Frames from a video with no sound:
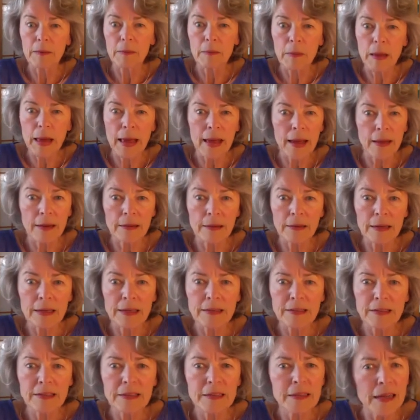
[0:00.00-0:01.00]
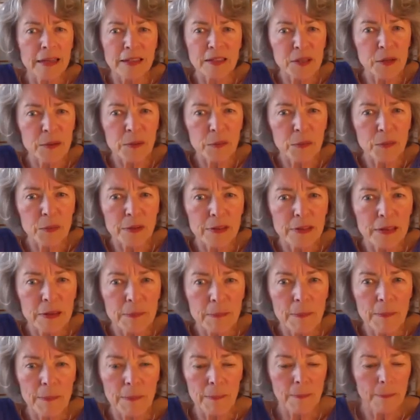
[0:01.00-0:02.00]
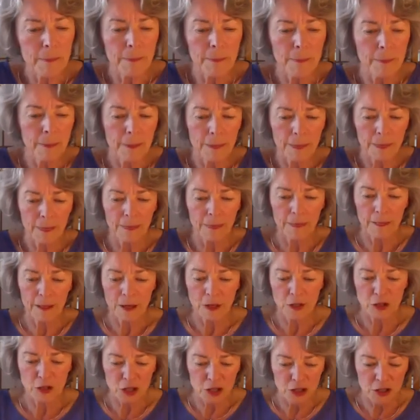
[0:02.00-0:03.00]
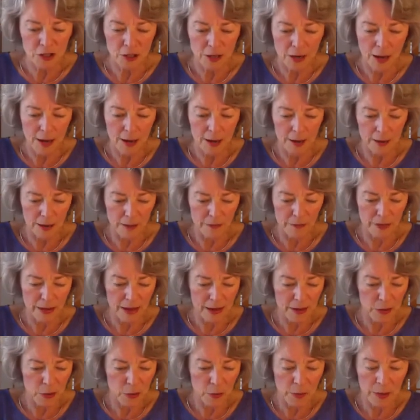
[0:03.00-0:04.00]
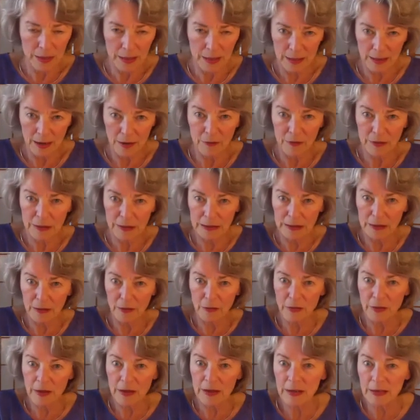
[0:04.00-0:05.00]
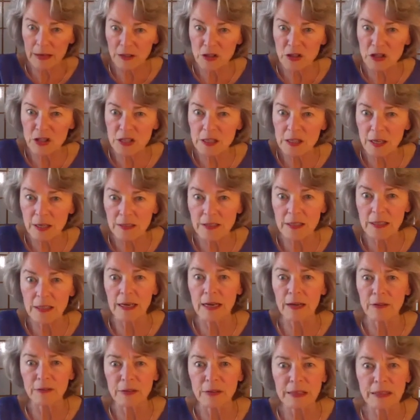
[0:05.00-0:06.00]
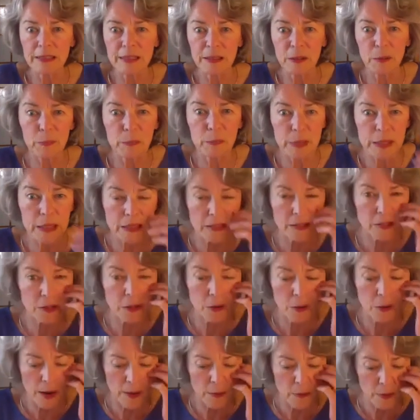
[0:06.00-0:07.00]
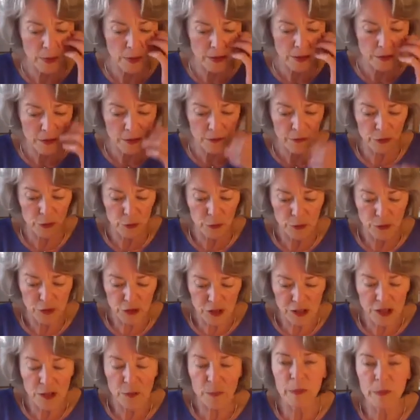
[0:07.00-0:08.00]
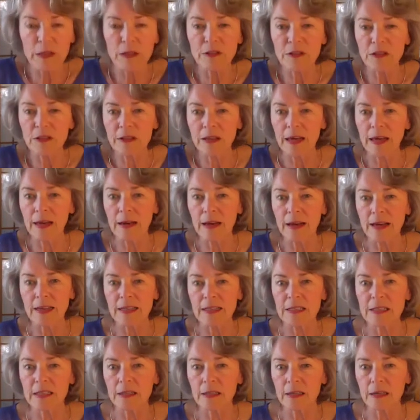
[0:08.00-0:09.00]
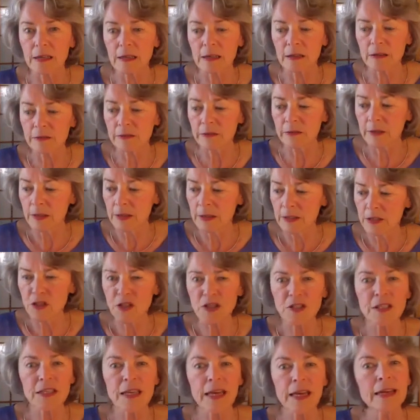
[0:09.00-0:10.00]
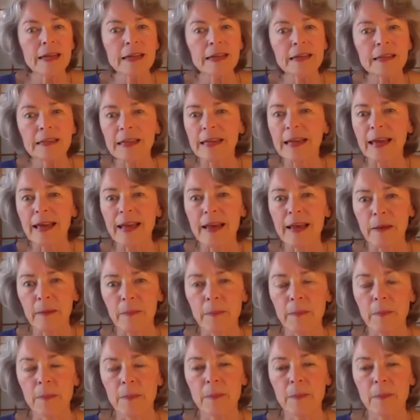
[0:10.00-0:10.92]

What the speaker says: And it doesn't really, she's not evaluating every little thing as she does it, every little piece. So I wondered if you could just speak to that idea of just getting in the game.